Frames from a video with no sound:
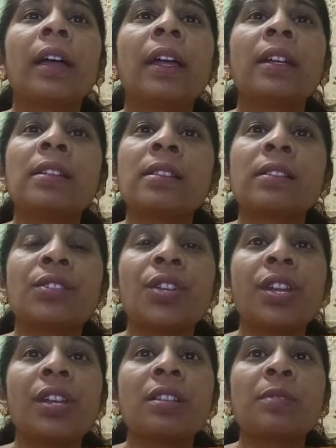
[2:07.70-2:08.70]
it is a
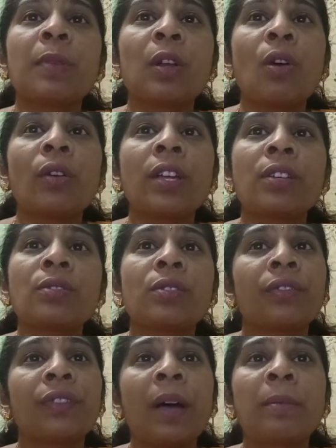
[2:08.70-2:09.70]
genus belonging to
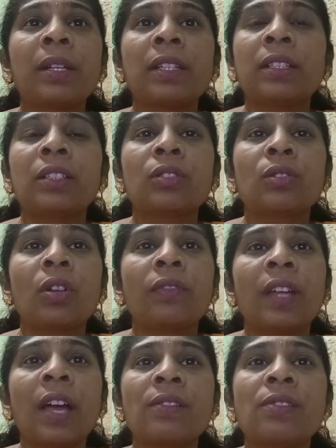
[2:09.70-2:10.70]
the family that
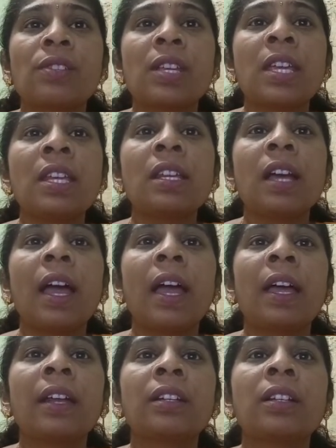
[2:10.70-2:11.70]
involved we have seen,
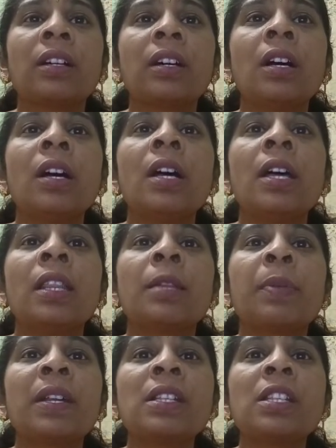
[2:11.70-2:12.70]
and
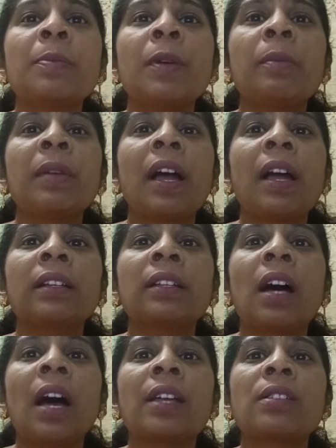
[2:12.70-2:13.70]
the principle behind
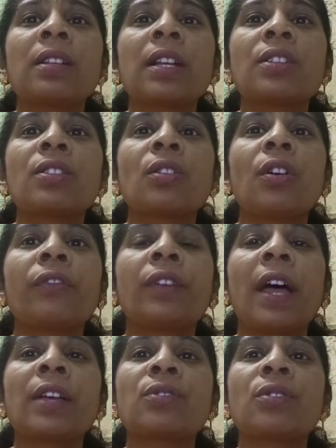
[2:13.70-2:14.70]
the isolation of
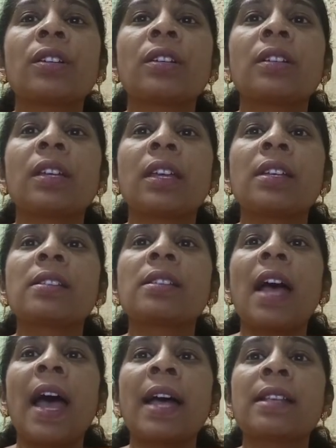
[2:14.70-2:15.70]
diosgenin
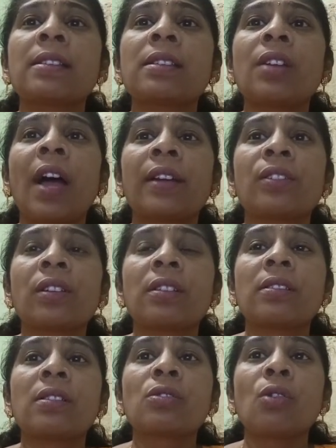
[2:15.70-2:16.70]
is acid
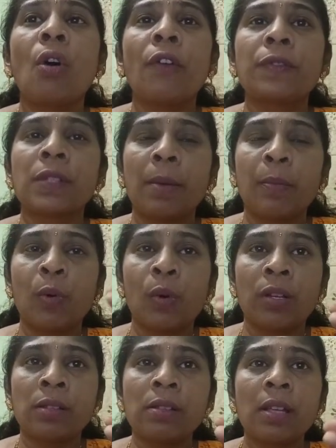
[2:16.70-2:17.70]
hydrolysis of
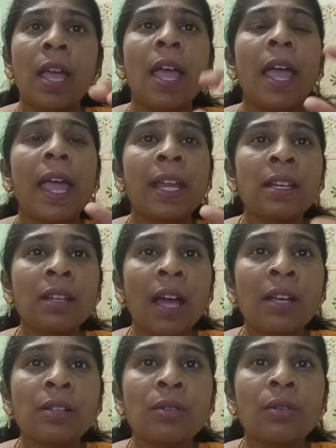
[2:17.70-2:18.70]
saponins. In
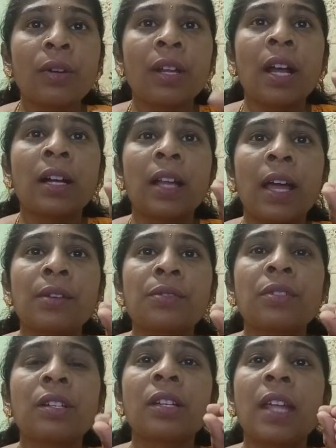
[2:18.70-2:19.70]
Dioscorea,
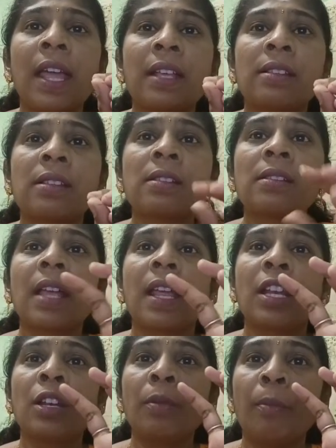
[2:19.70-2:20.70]
diosgenin exists
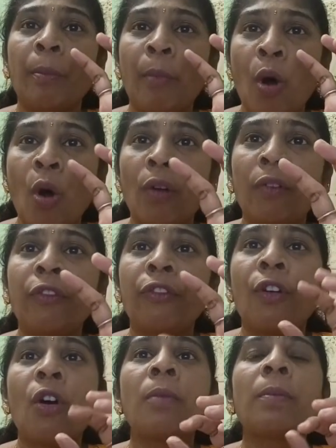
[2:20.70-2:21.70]
in bond
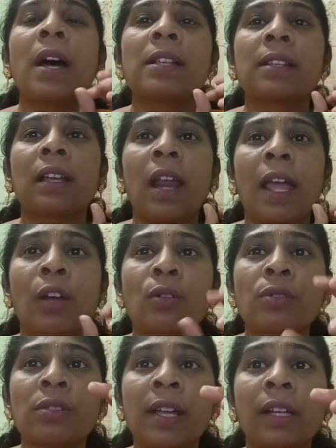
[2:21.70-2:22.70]
form as a
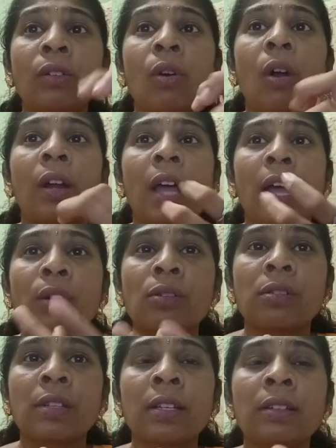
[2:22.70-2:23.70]
glycoside called
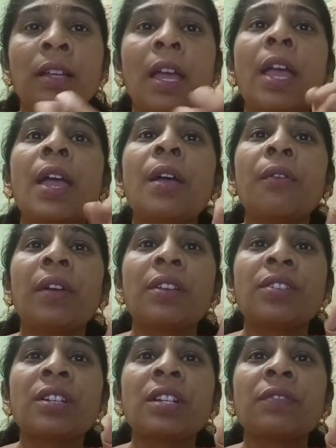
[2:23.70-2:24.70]
diosgenin.
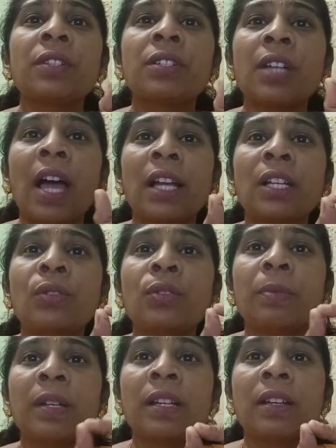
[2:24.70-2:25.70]
When treated with
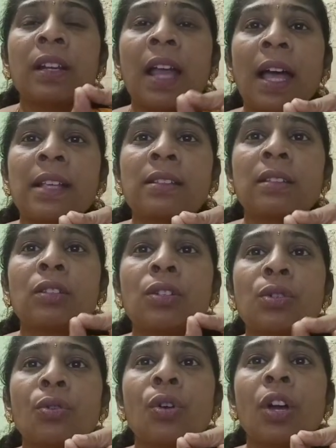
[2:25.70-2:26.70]
dilute mineral acid,
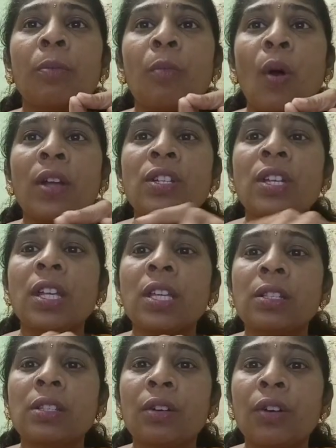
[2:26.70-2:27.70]
the sugar moiety
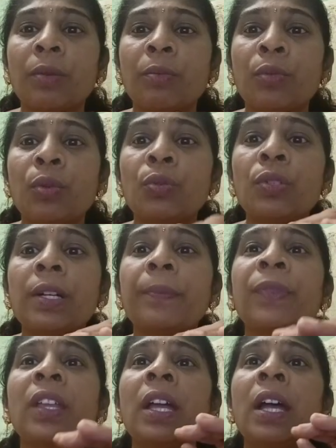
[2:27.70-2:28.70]
is removed,
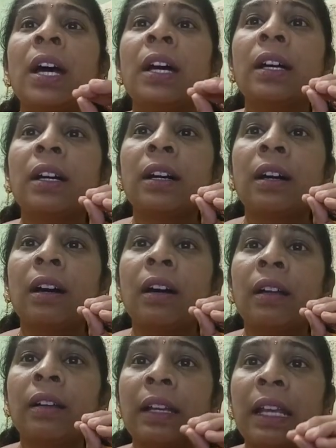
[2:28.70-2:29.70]

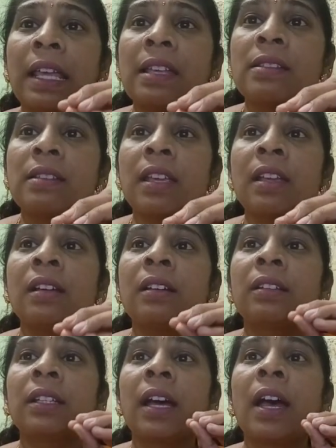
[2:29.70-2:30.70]

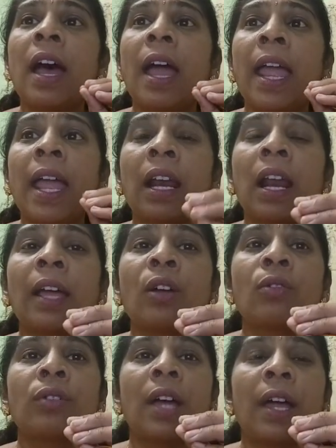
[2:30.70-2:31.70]
releasing the
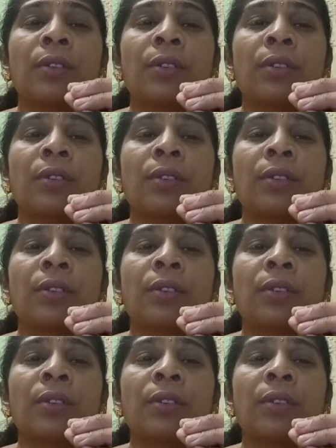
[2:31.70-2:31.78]
aglycone